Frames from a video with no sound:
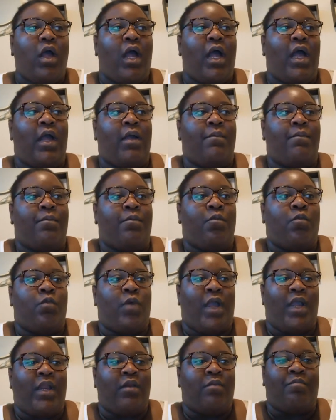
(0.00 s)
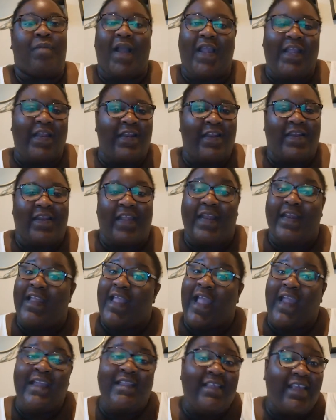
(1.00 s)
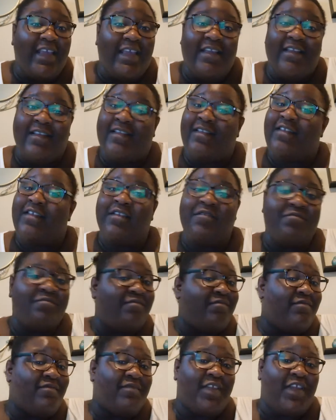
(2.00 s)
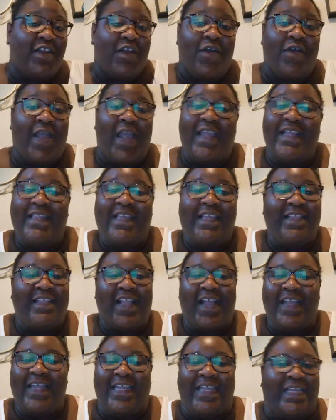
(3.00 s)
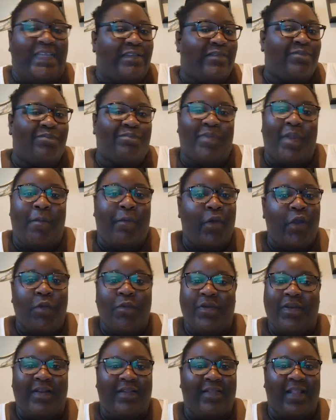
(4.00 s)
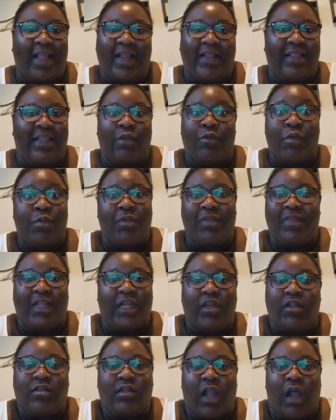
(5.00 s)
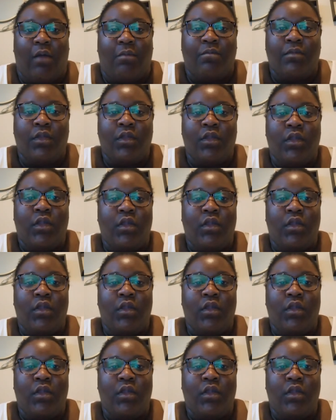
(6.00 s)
When back in the 80s, 80s, 90s, people who were dyslexic, we were seen as dumb.